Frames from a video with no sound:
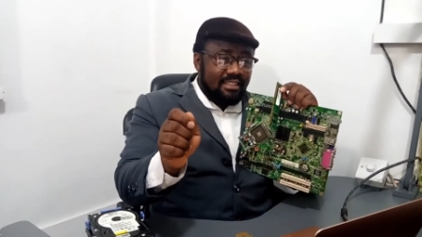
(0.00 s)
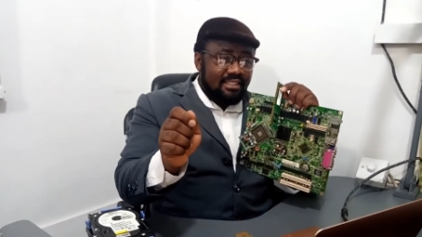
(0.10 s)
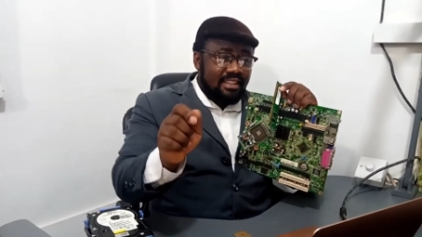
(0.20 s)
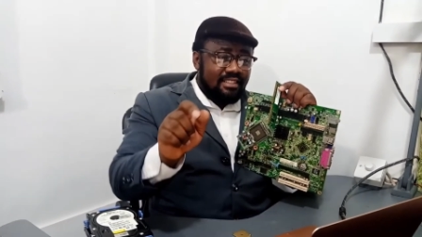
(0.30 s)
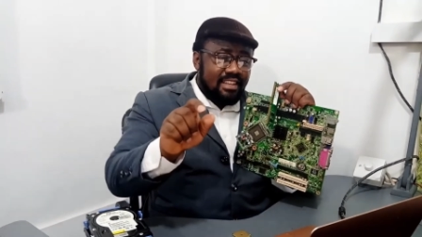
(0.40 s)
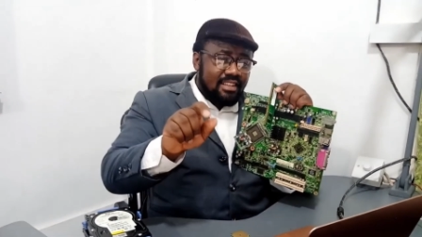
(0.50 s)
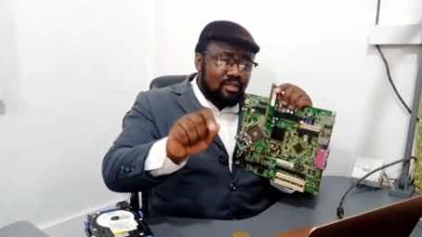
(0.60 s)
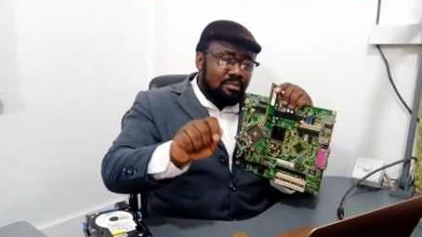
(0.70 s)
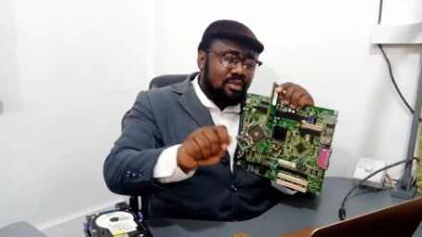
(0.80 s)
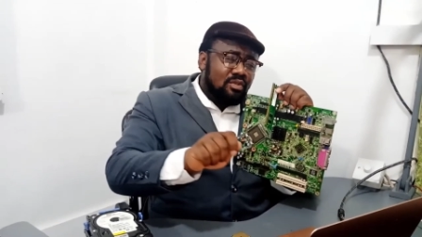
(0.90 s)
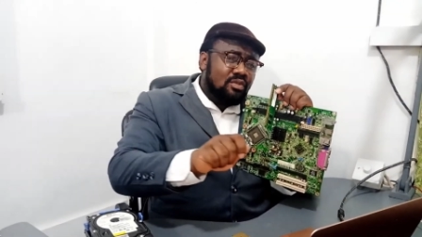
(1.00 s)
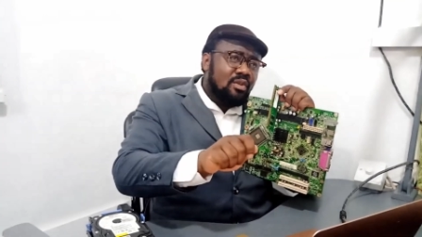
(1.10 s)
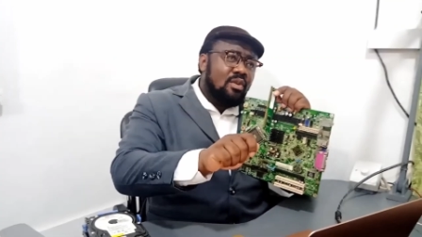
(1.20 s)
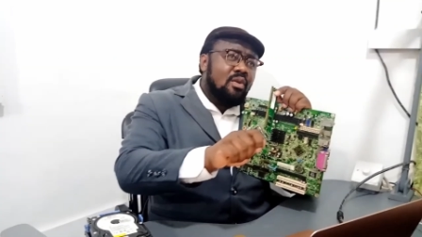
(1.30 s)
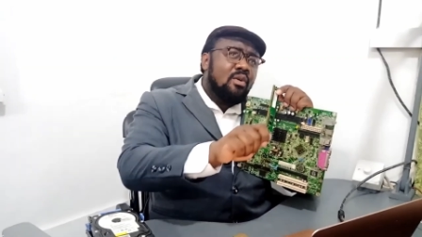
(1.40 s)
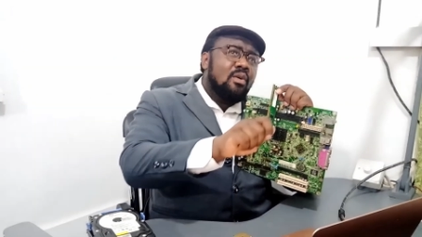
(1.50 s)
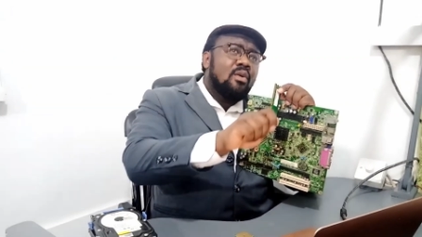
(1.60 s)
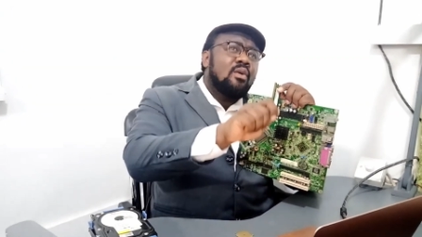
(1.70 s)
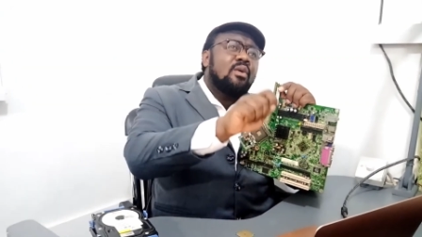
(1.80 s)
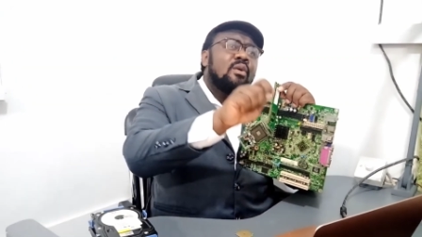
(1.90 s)
Sometimes it will be
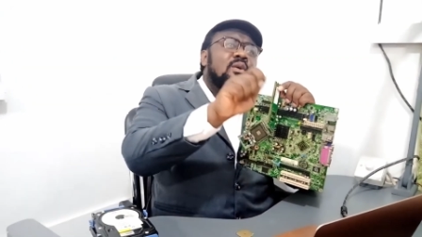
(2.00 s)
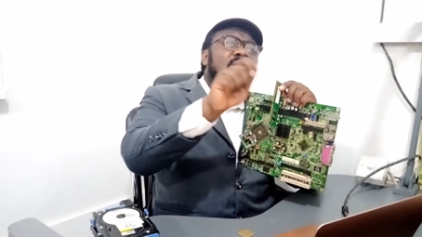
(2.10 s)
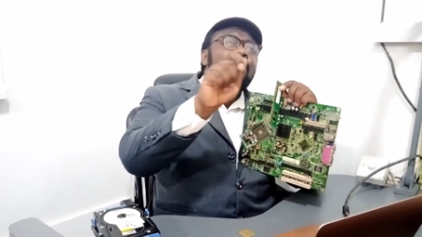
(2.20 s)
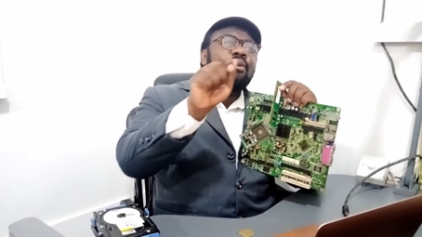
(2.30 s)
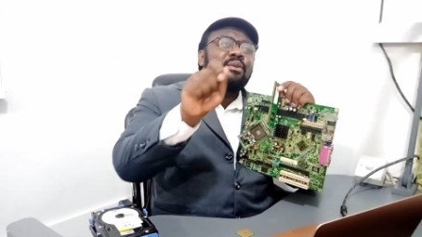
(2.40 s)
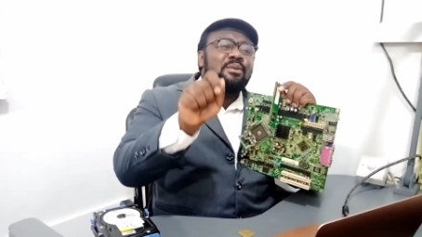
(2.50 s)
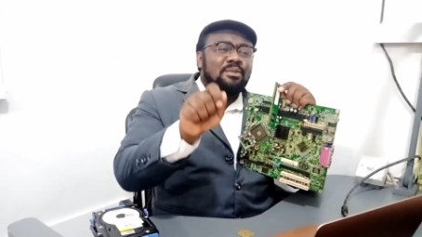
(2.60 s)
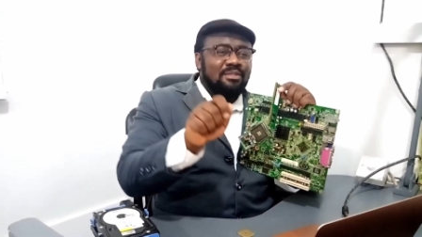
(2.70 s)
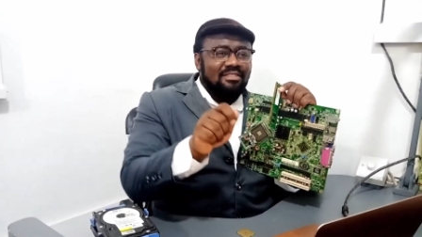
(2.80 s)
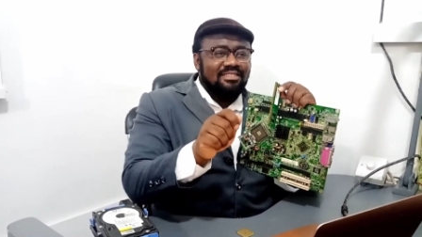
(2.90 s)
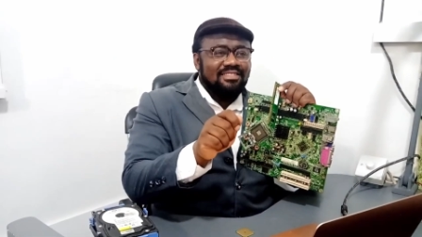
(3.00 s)
slow.